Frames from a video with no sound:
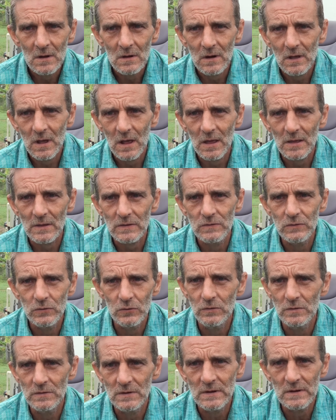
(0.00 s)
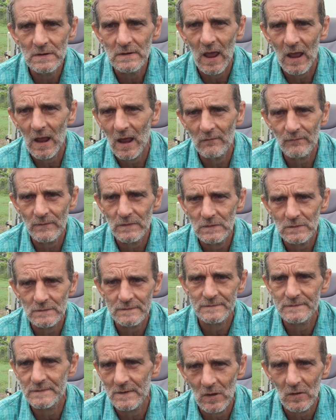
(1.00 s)
like you need to have it
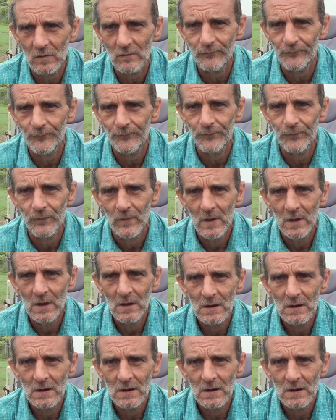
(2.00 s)
yourself